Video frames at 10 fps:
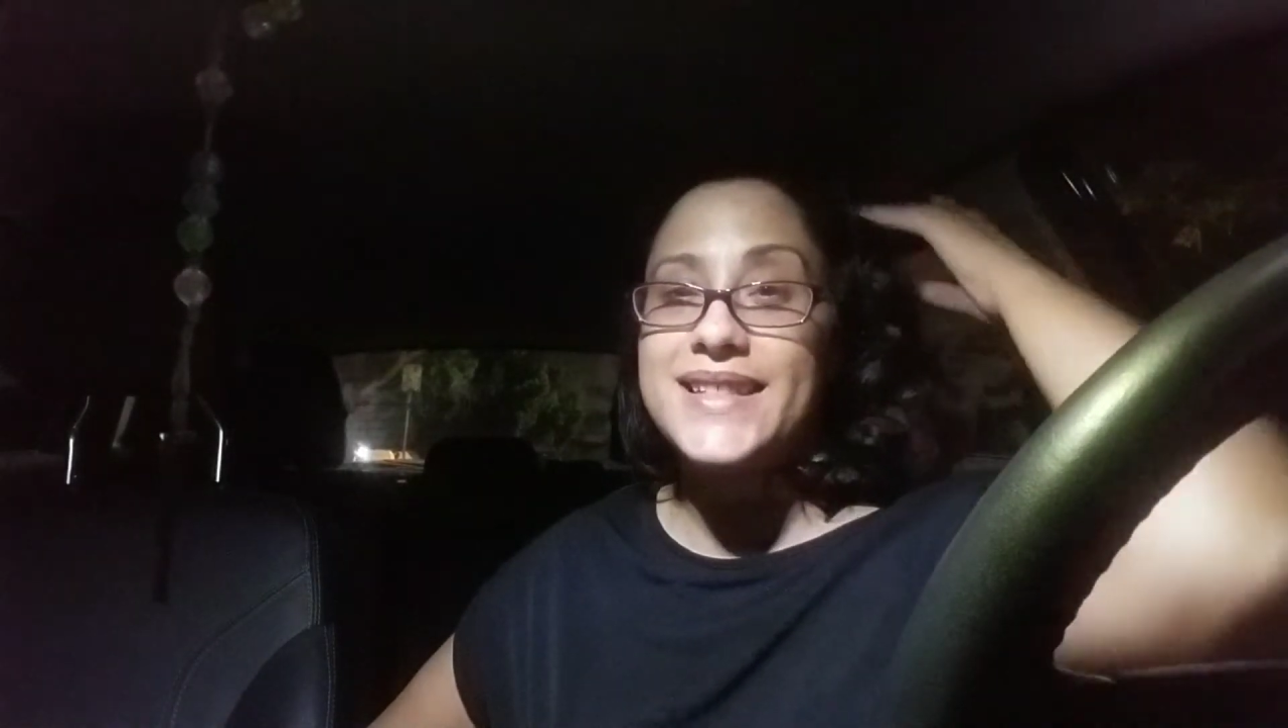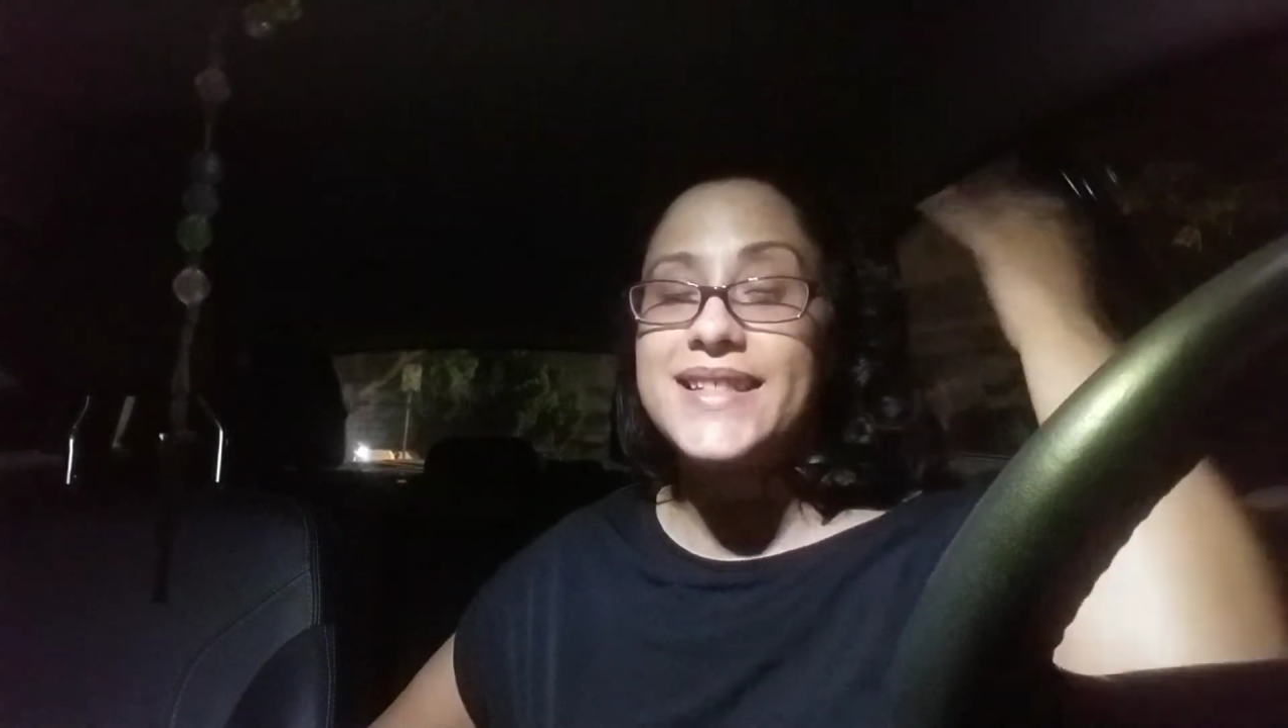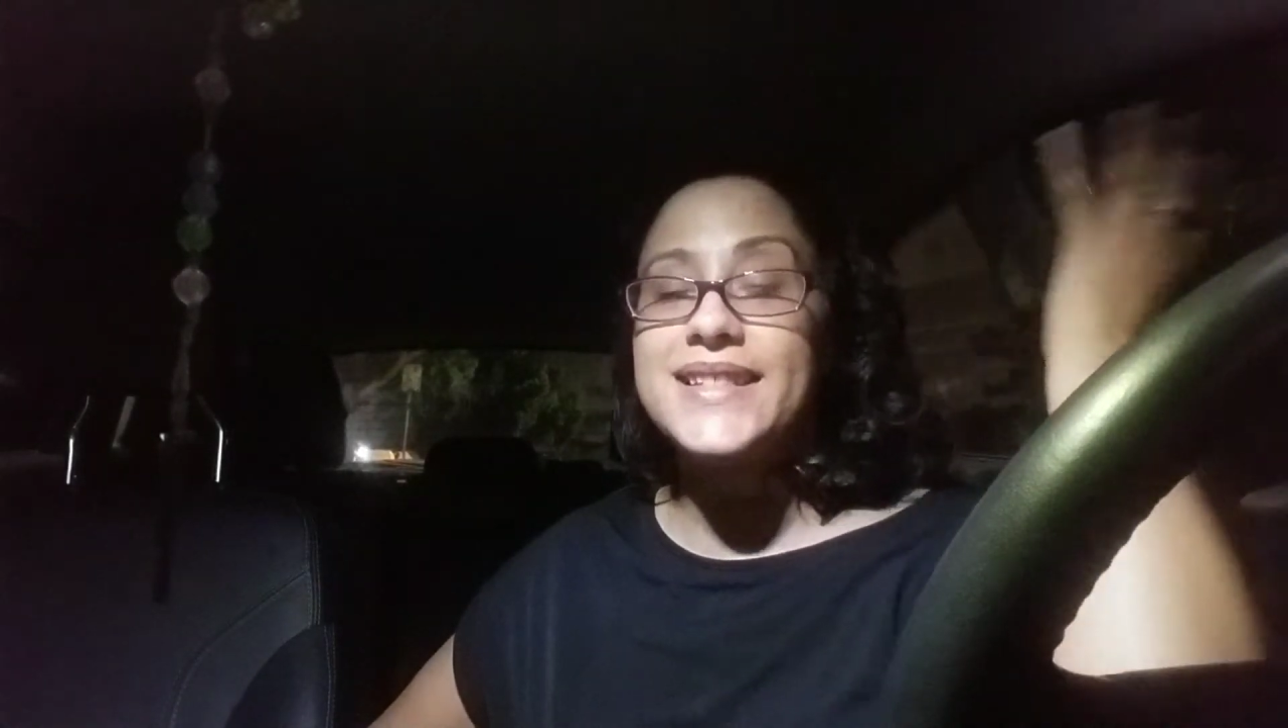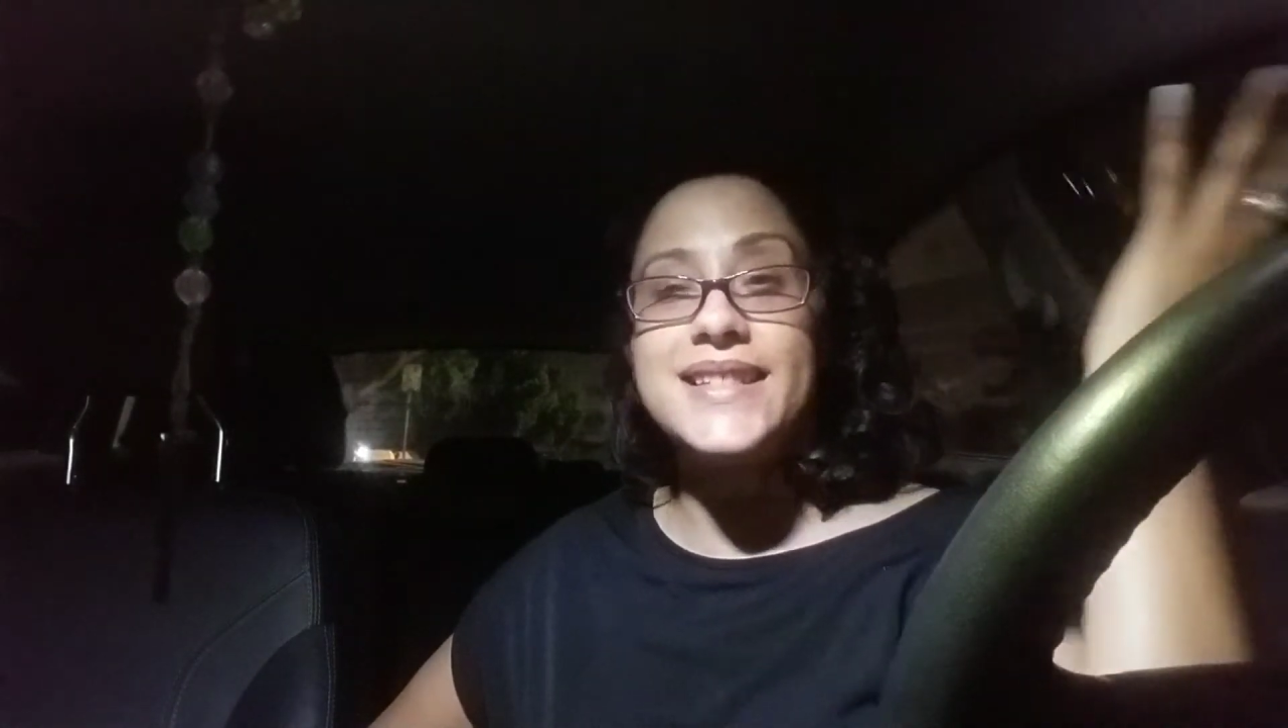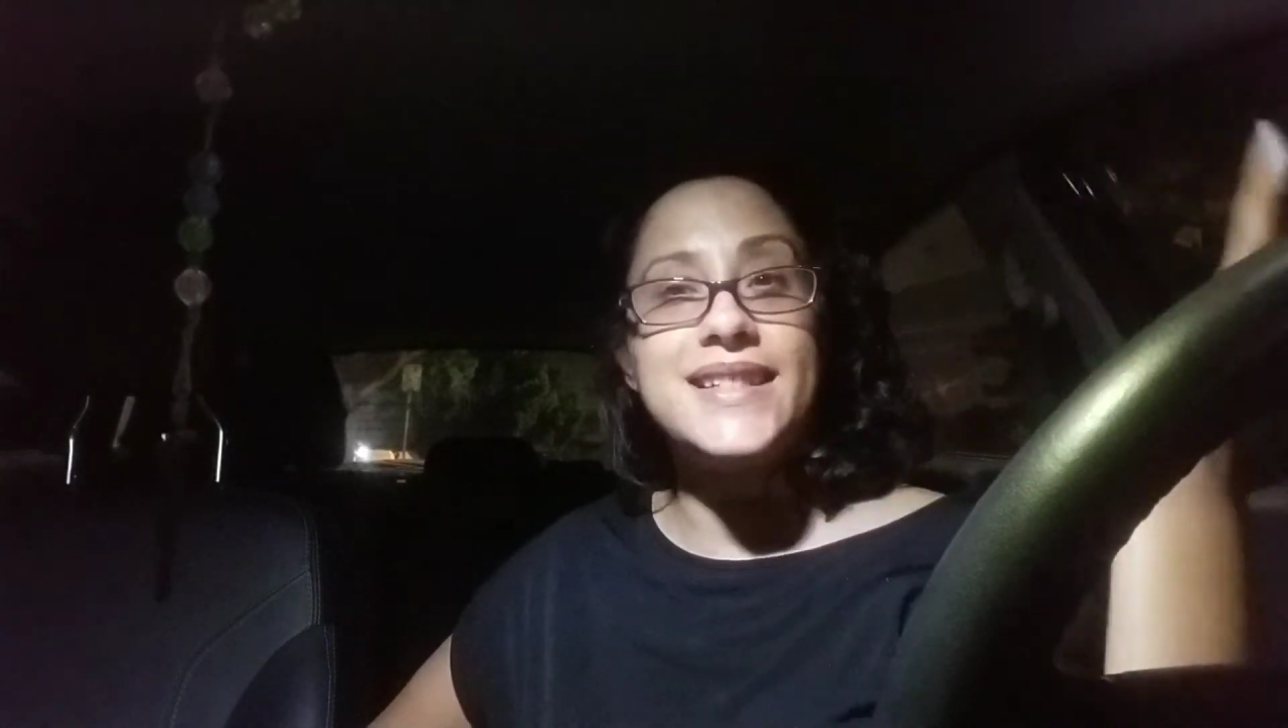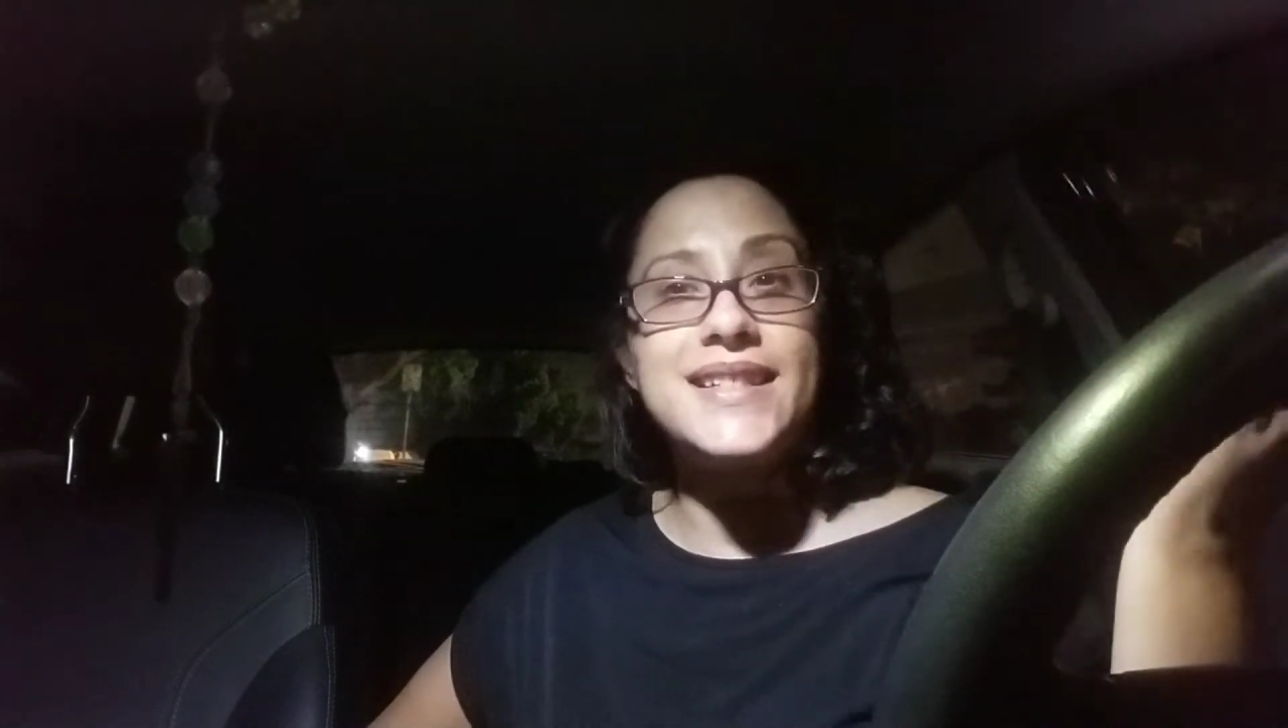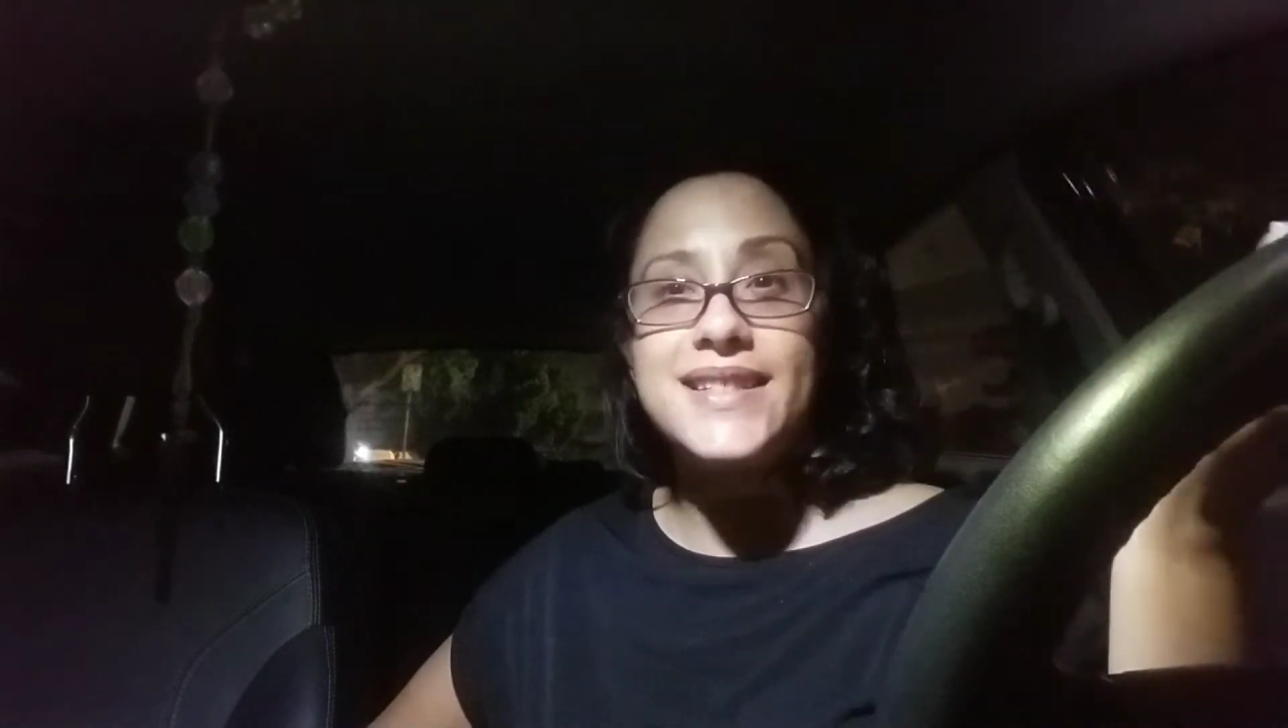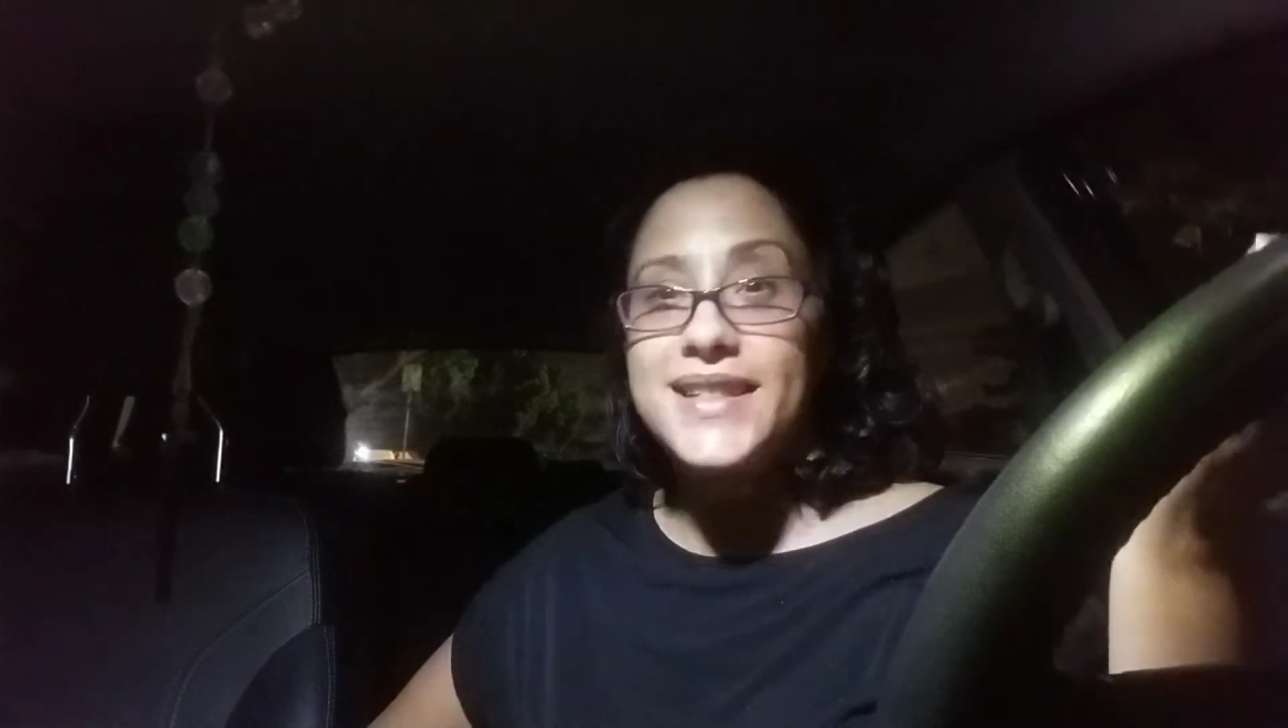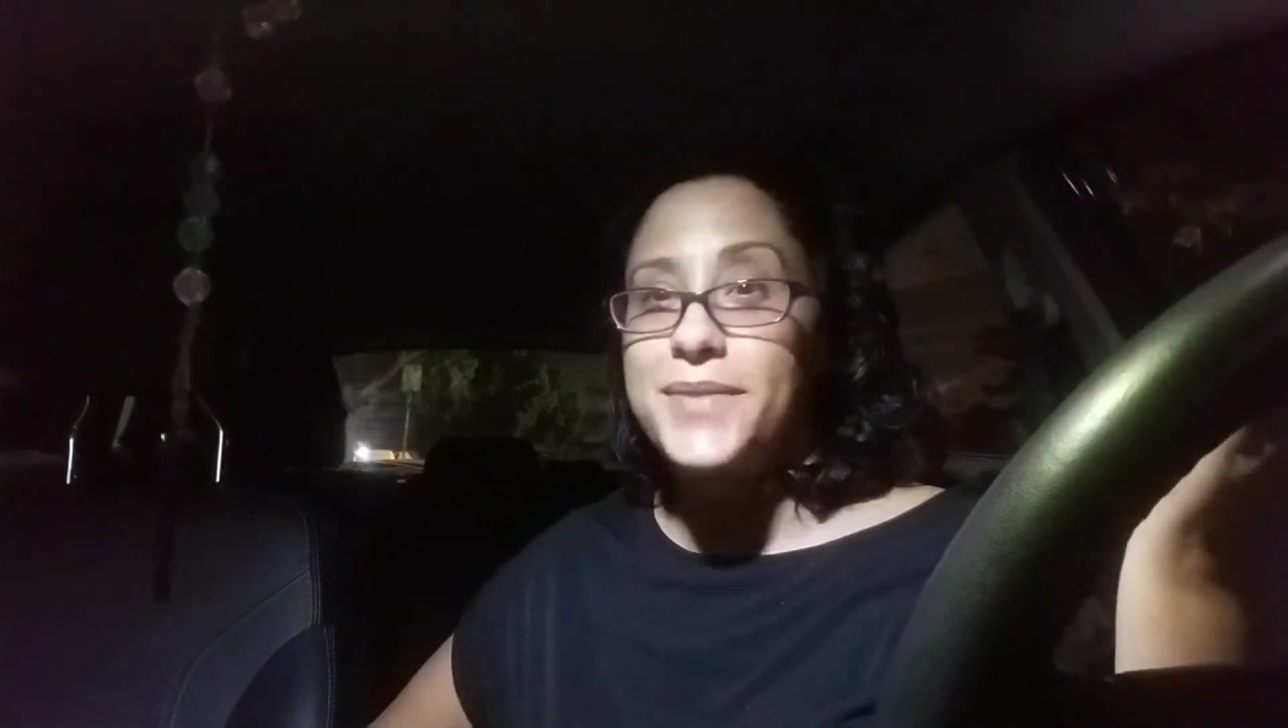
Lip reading: This is going